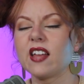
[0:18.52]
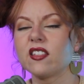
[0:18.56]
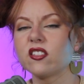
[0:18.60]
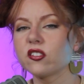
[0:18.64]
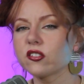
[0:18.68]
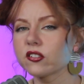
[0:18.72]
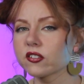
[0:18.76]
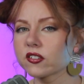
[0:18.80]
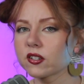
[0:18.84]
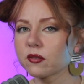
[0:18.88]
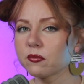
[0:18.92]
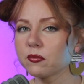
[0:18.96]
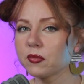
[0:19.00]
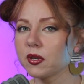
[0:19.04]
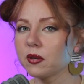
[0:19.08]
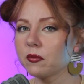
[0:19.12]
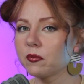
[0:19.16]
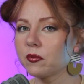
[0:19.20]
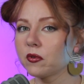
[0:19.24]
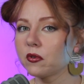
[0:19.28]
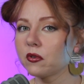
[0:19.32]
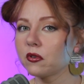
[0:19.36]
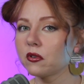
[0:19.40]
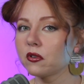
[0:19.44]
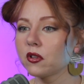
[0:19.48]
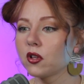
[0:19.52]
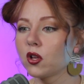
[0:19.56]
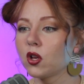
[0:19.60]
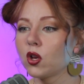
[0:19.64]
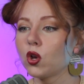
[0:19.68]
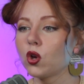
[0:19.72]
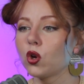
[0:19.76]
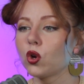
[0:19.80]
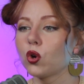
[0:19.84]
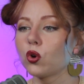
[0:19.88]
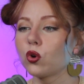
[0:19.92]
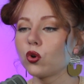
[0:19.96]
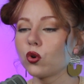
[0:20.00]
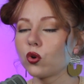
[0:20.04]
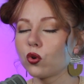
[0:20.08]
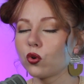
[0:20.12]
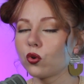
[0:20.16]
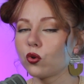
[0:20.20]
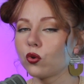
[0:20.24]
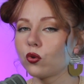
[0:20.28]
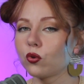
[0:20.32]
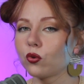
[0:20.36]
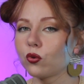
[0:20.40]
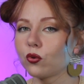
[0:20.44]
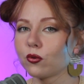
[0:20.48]
and there are some people
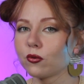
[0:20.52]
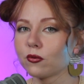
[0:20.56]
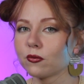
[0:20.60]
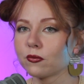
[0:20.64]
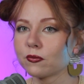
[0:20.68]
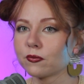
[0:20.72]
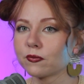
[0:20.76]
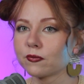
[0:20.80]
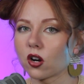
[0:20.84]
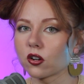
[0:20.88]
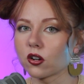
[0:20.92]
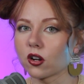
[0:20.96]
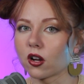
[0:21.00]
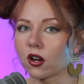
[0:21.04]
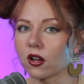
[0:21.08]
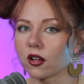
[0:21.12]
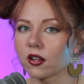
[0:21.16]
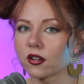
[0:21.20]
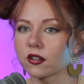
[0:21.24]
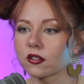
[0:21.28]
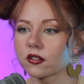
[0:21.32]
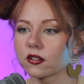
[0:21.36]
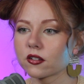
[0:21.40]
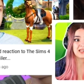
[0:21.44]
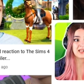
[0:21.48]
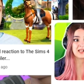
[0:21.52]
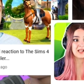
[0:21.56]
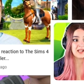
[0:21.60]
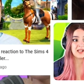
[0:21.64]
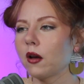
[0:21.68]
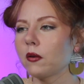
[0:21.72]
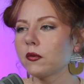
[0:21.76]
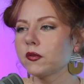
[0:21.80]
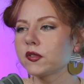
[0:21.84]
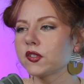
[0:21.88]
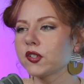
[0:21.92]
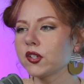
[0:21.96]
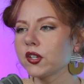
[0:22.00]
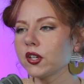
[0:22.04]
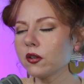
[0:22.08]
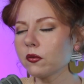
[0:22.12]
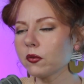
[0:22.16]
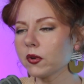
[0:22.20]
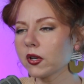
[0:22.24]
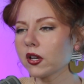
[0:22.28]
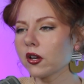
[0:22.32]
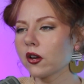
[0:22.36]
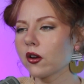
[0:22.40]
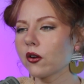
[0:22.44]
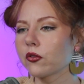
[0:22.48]
who are not. I was thinking
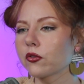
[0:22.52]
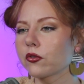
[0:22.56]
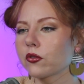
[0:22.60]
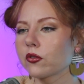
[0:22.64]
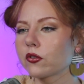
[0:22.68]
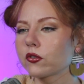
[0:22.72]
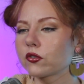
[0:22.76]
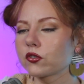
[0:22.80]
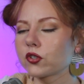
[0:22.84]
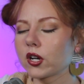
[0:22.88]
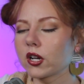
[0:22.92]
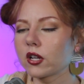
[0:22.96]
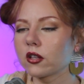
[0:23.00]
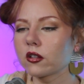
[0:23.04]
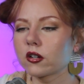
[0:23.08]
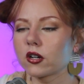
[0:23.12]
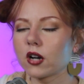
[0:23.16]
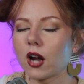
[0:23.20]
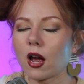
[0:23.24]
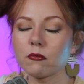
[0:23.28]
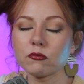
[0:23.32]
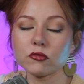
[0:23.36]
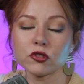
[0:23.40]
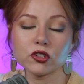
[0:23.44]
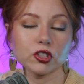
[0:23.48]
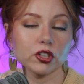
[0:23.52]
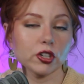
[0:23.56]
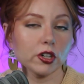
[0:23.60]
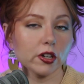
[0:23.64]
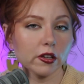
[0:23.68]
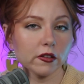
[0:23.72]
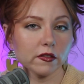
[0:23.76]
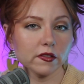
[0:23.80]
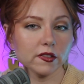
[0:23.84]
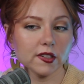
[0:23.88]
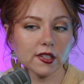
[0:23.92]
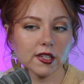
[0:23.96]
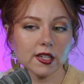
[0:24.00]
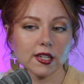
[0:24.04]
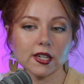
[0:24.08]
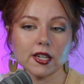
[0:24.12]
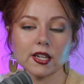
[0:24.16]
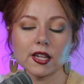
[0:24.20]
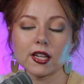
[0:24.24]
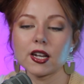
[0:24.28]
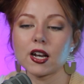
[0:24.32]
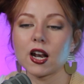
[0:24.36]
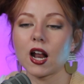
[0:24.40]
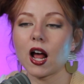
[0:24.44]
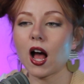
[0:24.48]
we could go through the trailer. I'm sure you've seen
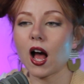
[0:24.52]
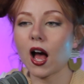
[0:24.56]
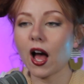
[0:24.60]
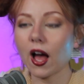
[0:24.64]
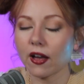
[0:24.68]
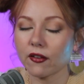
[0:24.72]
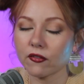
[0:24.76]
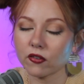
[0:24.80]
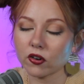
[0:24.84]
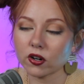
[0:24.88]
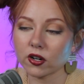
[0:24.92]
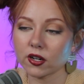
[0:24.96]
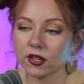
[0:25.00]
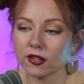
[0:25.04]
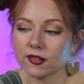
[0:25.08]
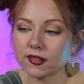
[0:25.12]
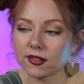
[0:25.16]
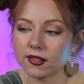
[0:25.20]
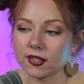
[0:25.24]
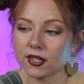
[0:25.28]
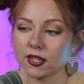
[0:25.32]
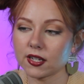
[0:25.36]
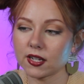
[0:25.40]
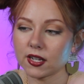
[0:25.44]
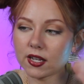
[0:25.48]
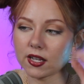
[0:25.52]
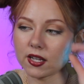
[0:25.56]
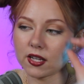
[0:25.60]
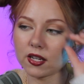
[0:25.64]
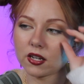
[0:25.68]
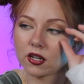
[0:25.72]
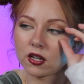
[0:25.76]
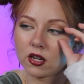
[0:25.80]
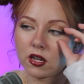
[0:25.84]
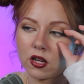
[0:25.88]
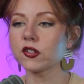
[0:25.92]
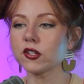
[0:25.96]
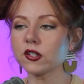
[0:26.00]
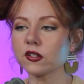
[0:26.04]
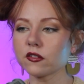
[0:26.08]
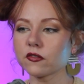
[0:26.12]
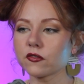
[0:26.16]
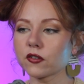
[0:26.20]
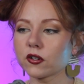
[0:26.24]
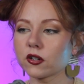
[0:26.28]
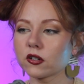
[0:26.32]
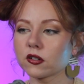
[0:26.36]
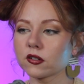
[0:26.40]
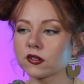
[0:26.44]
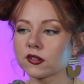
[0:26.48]
it. I've already seen it. First things
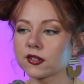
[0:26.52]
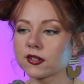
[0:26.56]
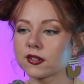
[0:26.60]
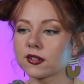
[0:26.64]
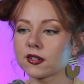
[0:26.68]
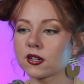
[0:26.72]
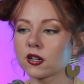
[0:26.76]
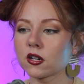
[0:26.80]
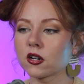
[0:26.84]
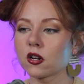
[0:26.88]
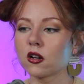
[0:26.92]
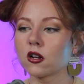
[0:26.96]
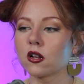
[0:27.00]
first,